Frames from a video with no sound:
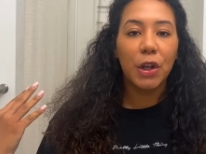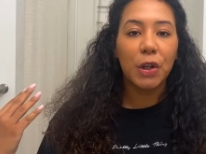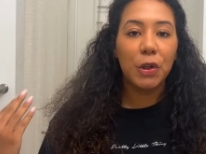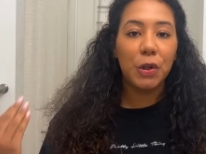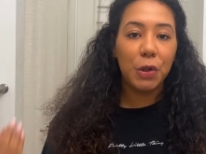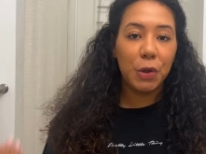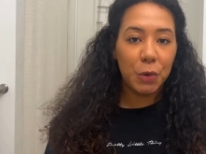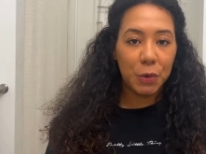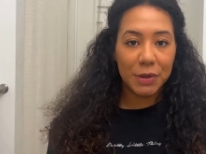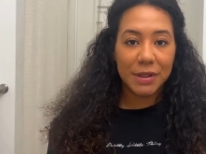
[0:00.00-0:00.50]

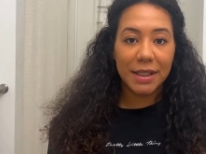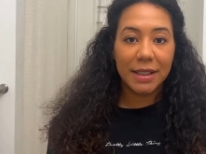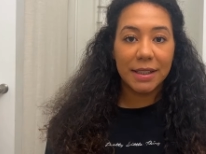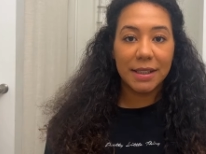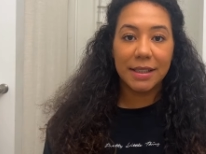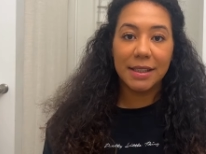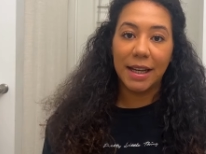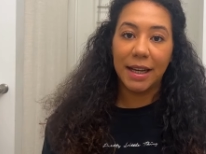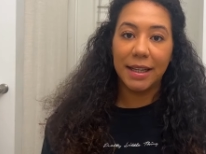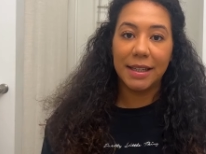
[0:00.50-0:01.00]
using the
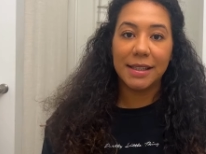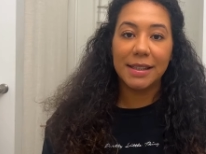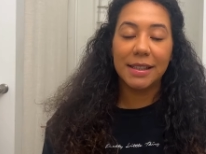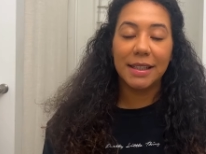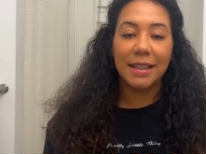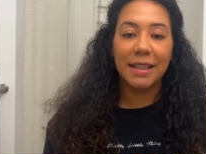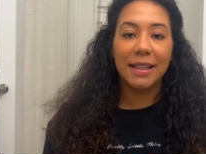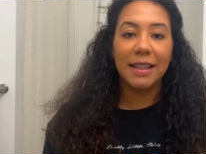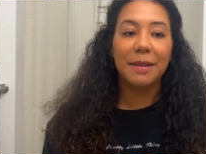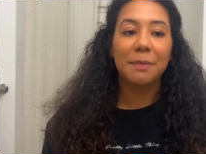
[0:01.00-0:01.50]

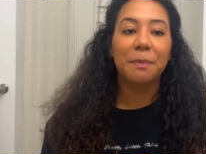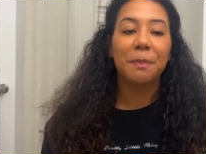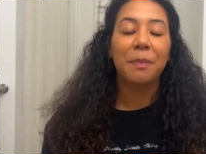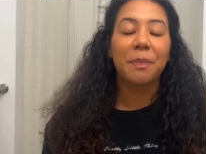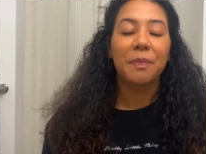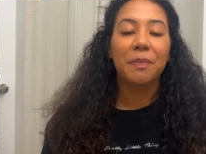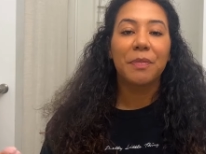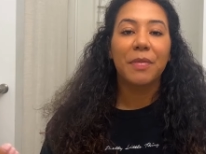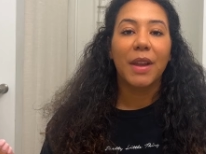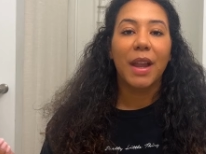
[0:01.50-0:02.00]
Dyson.
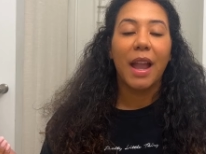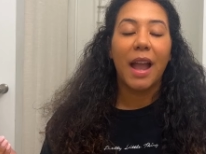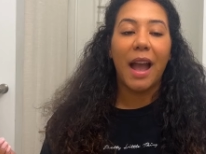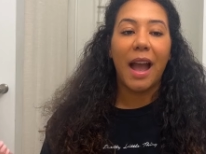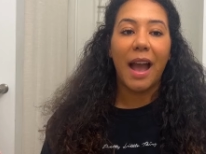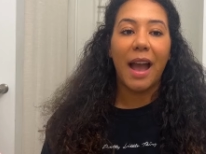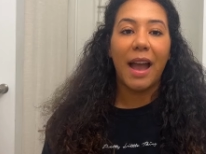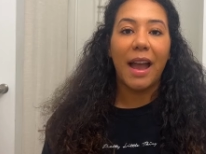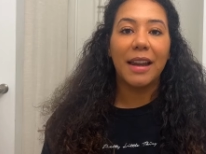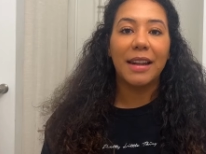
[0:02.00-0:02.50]

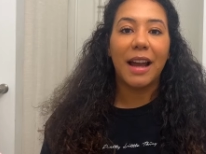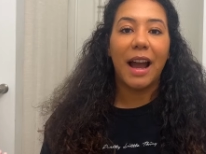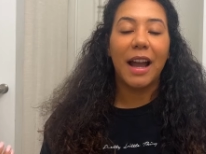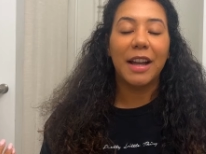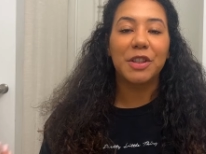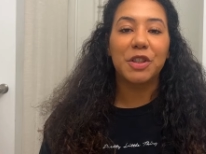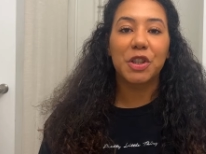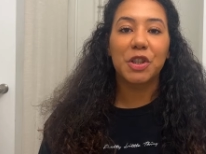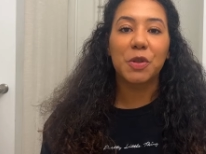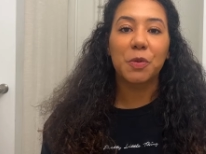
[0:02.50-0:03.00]
And I
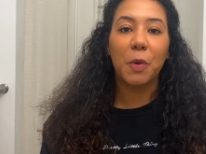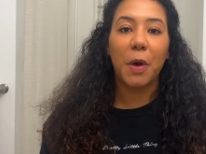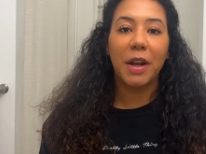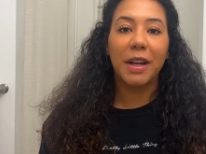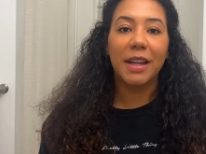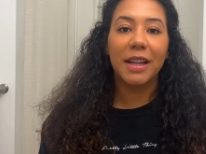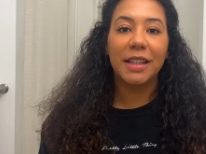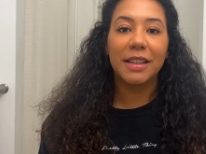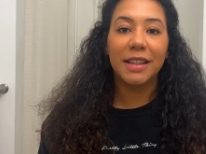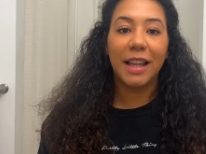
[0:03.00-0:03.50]
just
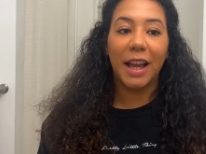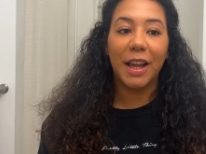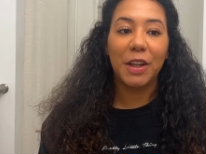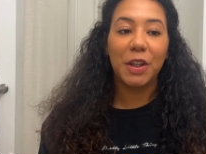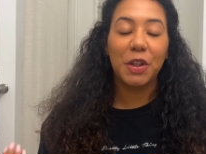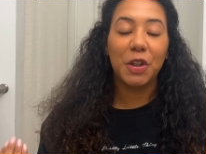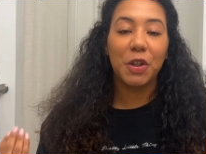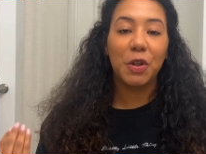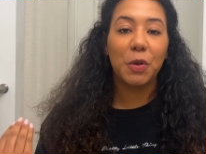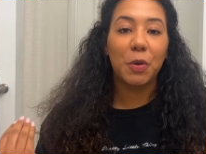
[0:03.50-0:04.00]
wanted to
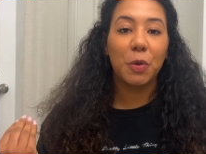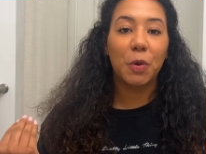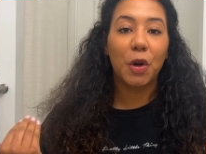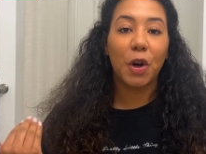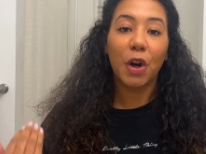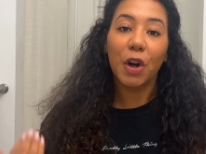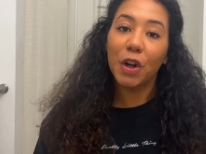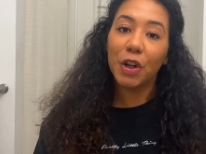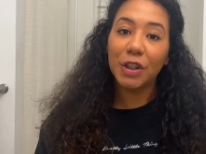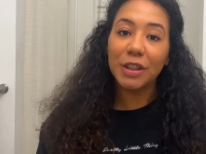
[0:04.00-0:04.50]
let you
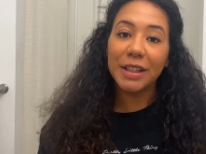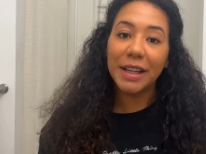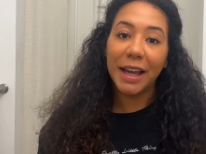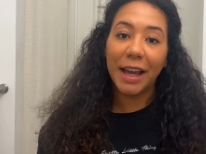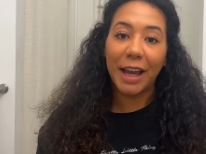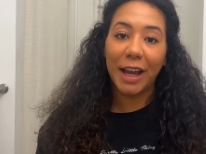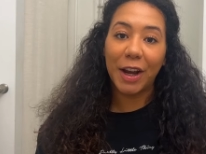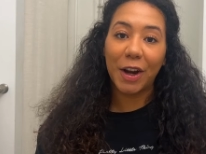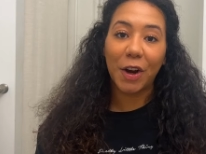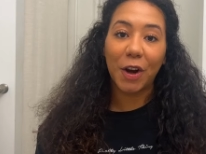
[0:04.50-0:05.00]
curly
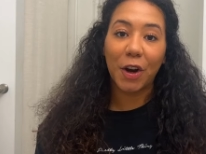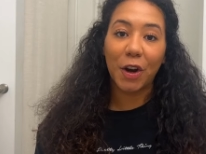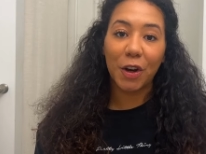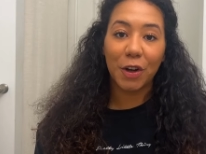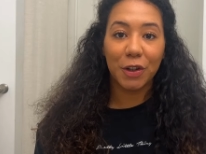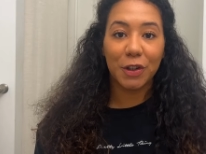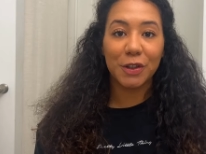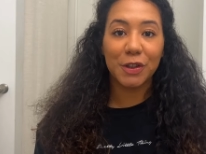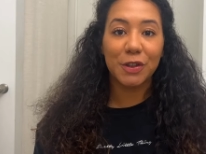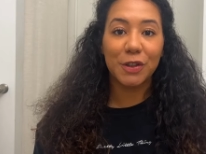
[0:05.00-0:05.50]
hair
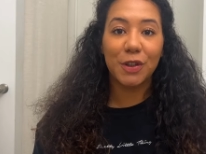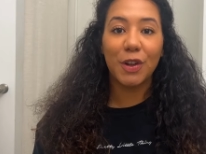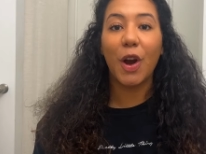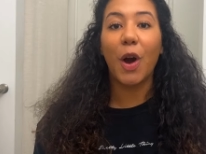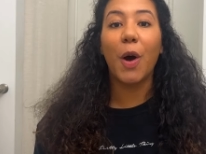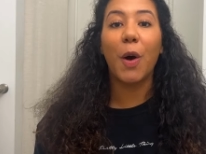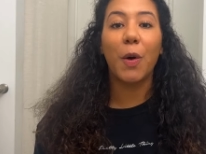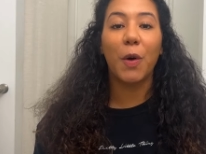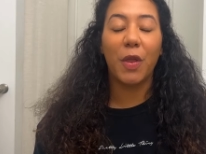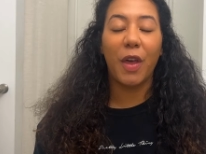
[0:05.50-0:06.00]
girls
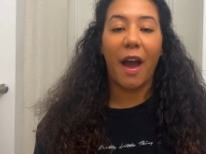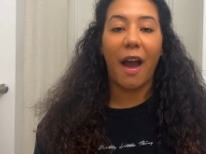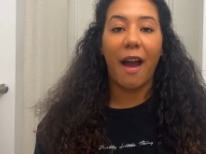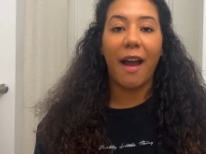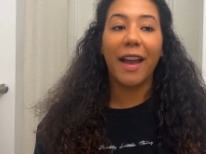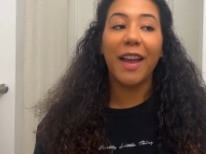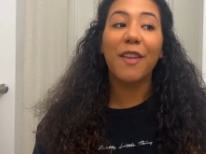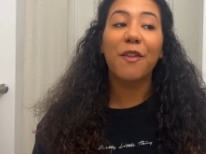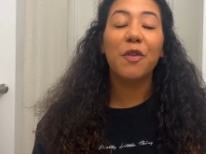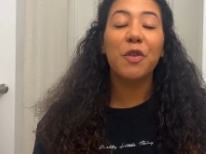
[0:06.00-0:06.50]
know
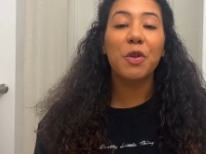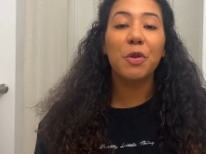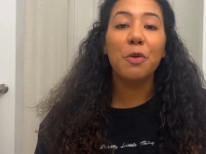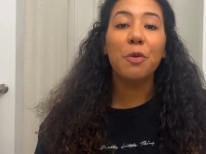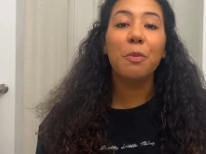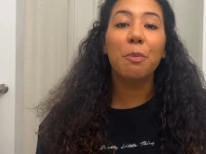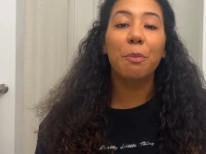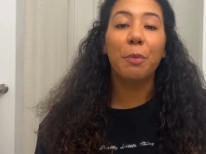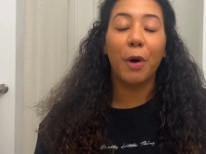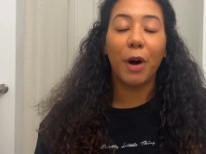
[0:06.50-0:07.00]
that if
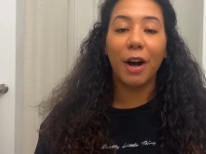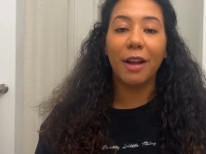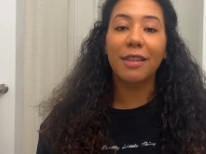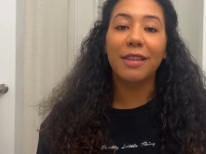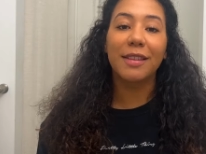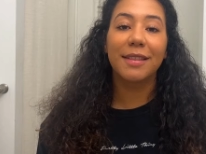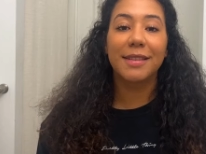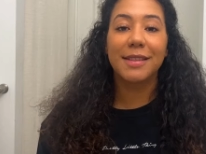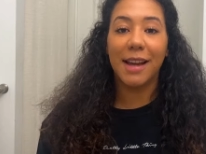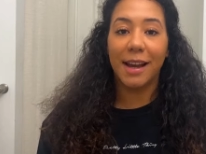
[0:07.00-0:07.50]
you bought
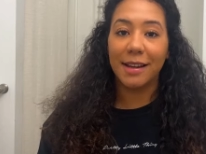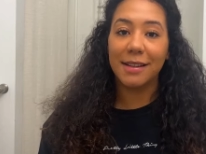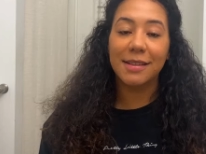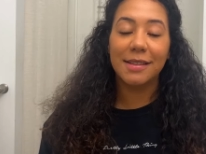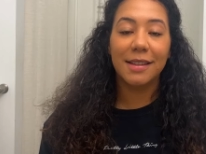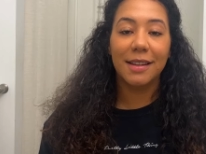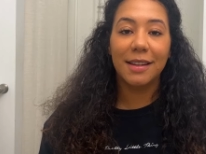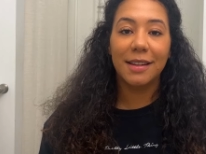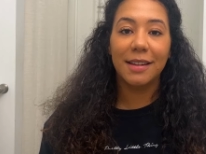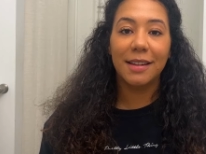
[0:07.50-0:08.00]
the
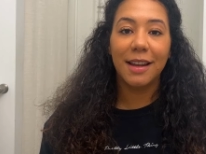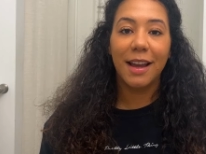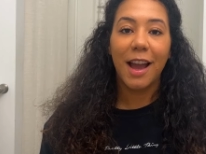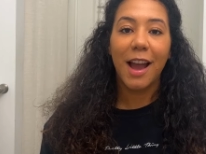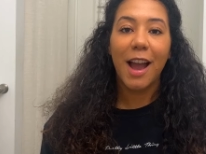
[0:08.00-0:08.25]
Dyson,